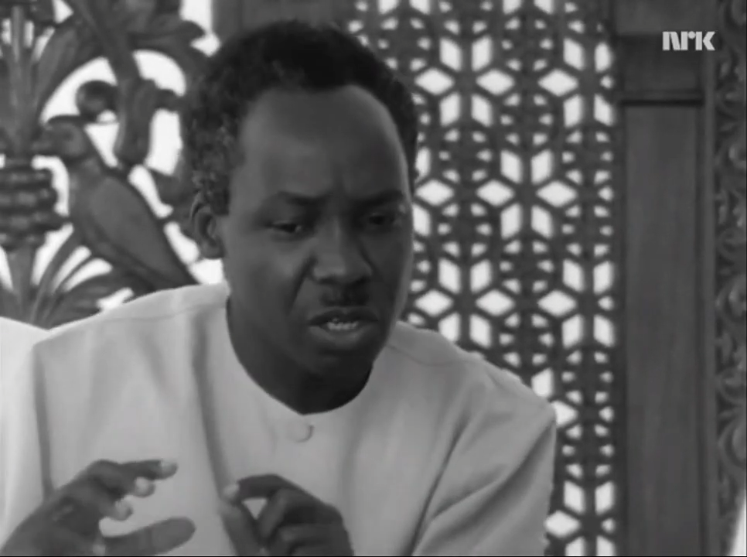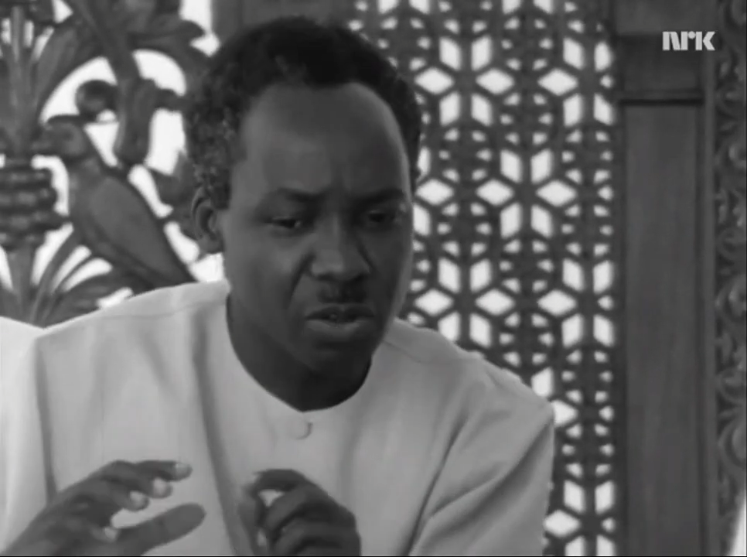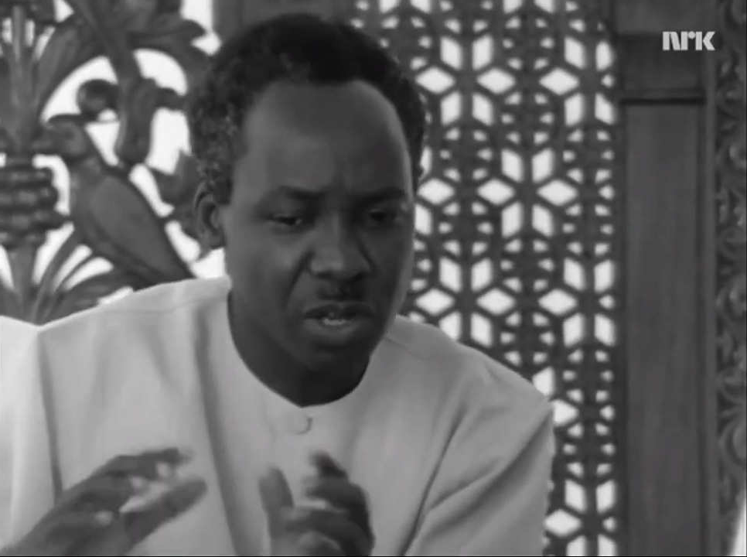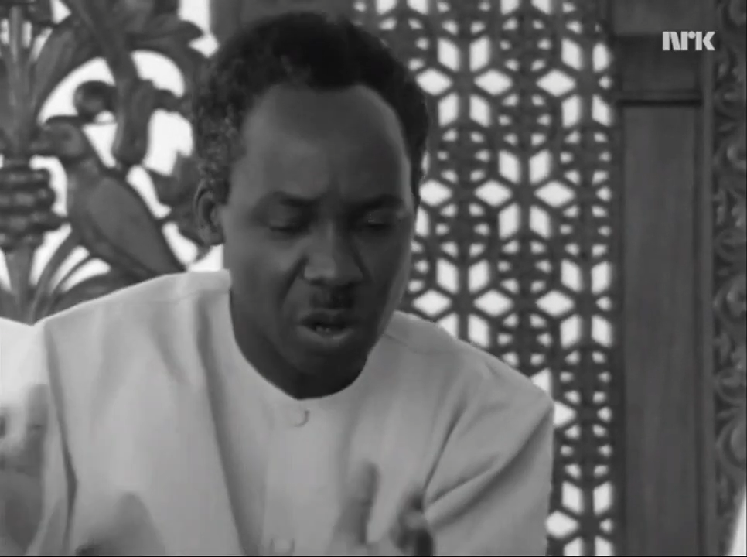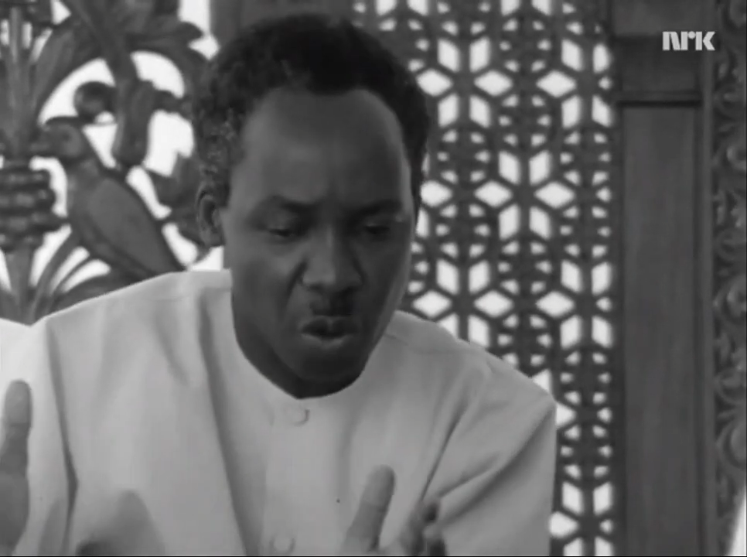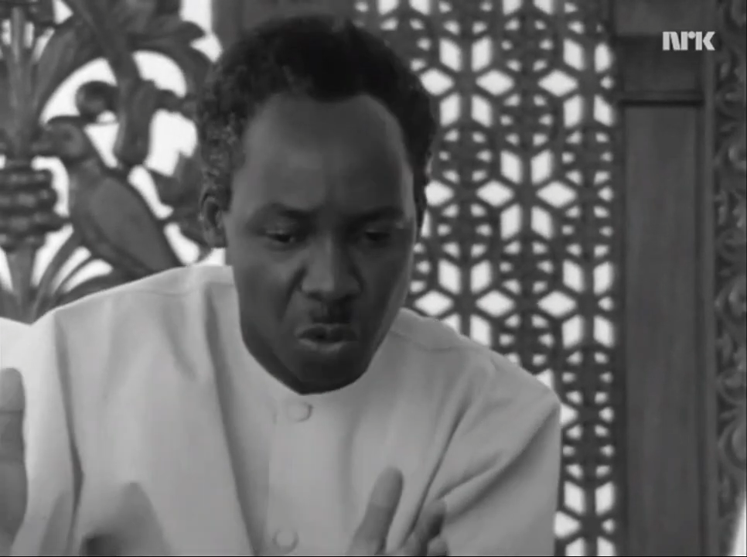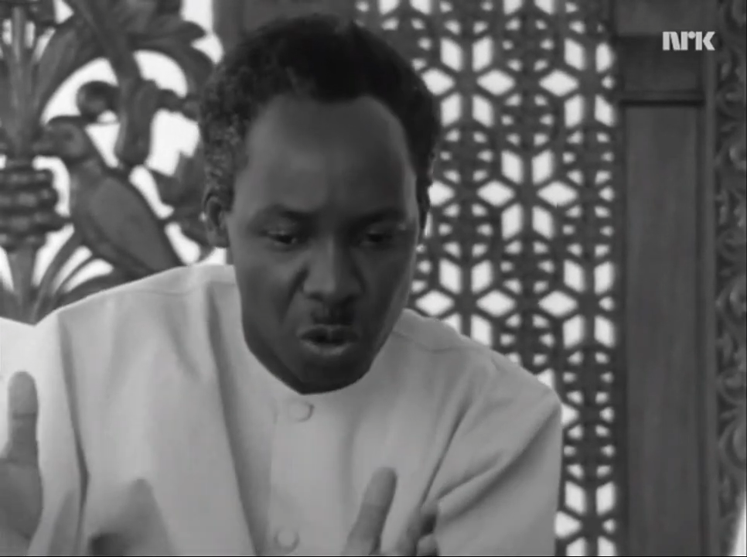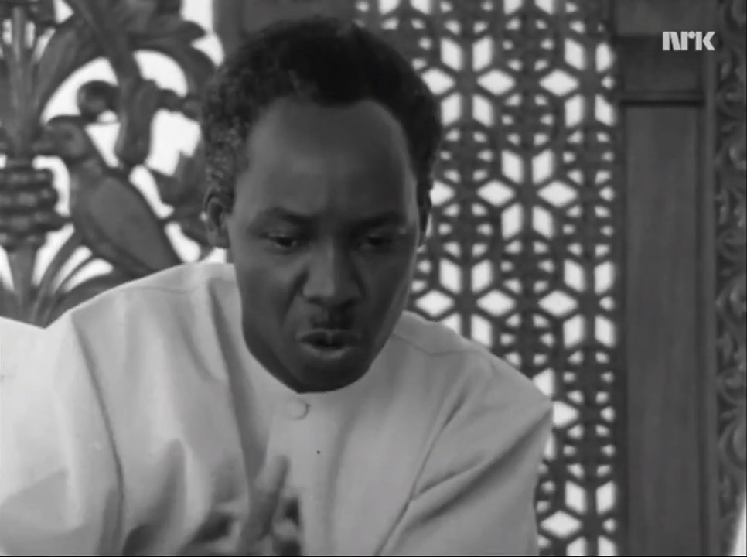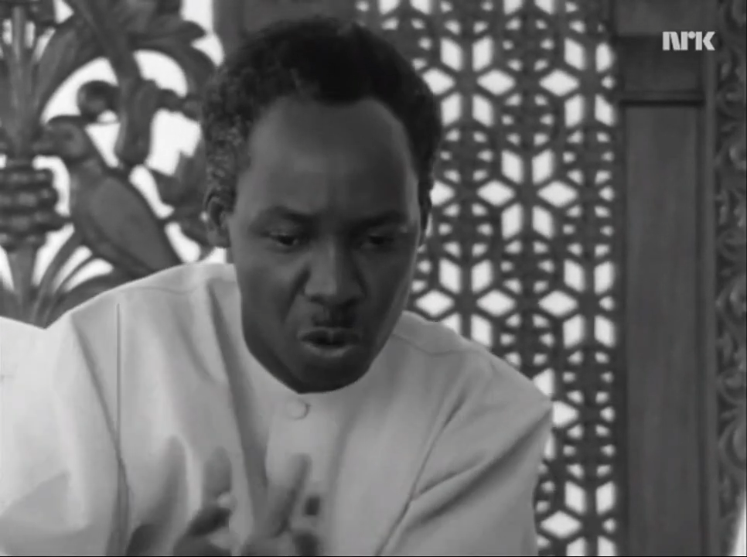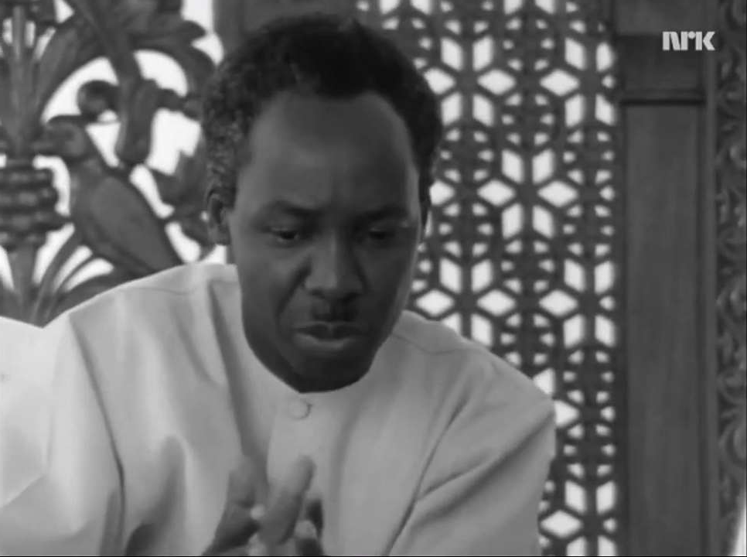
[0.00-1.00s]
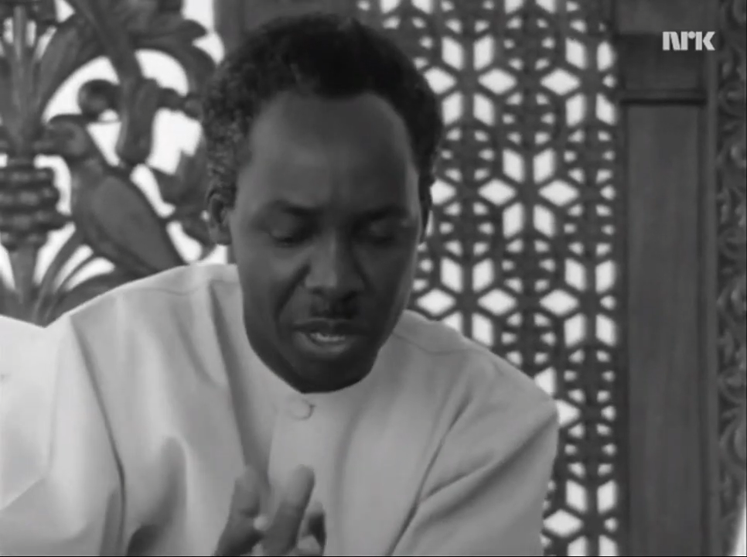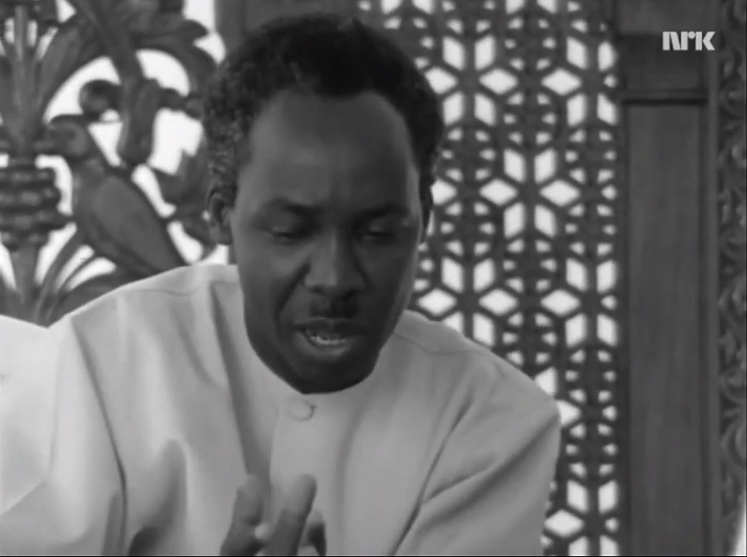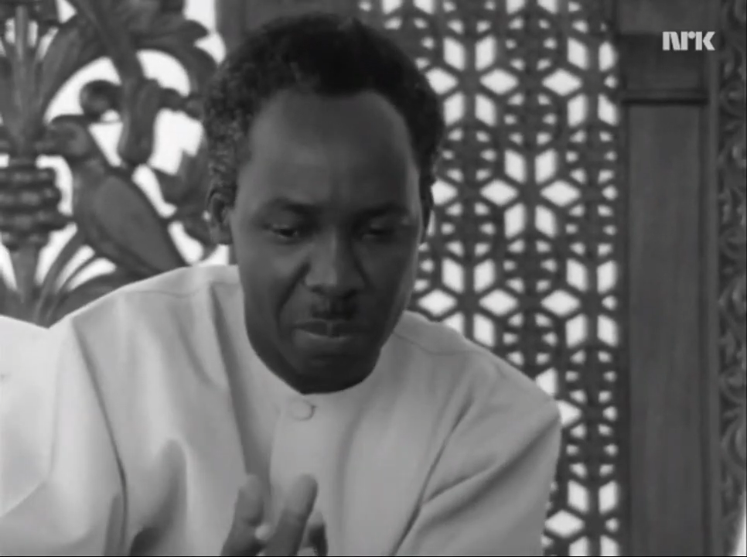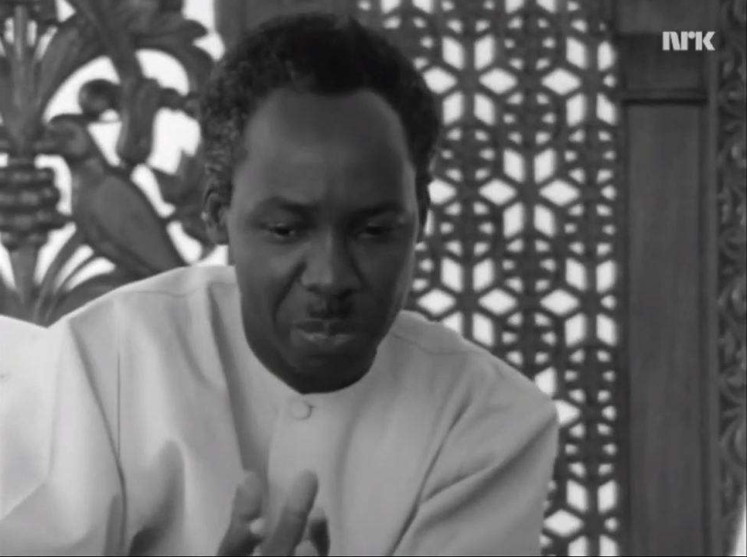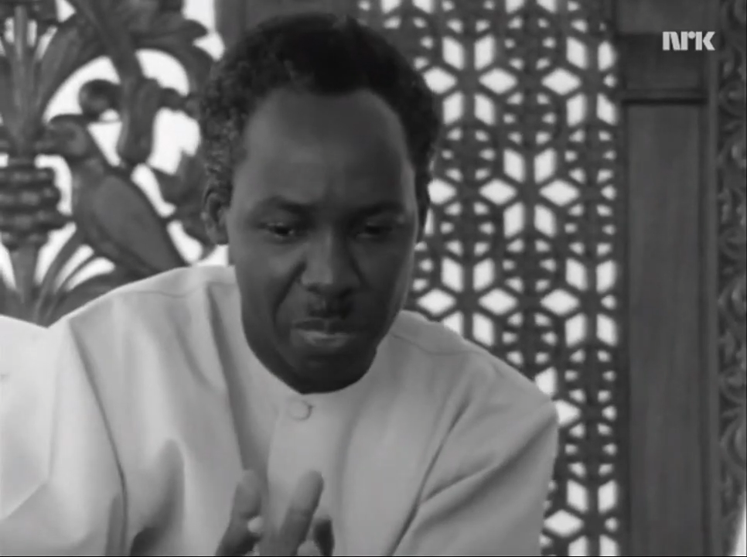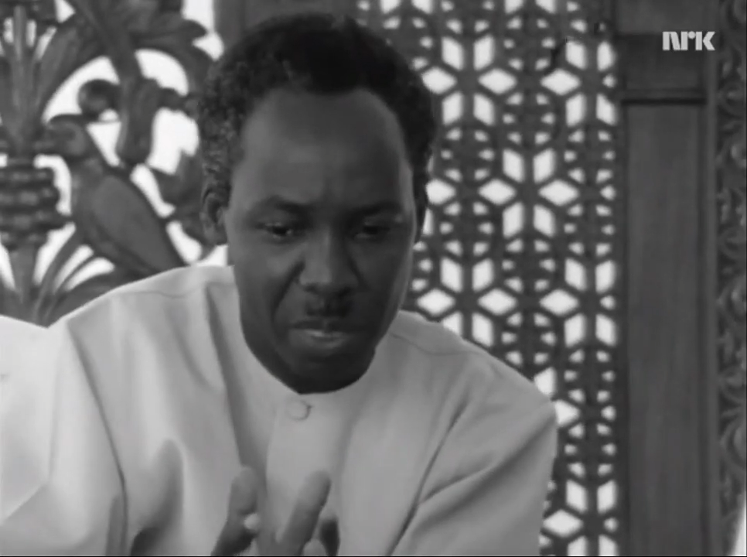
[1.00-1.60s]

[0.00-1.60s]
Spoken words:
so that we all become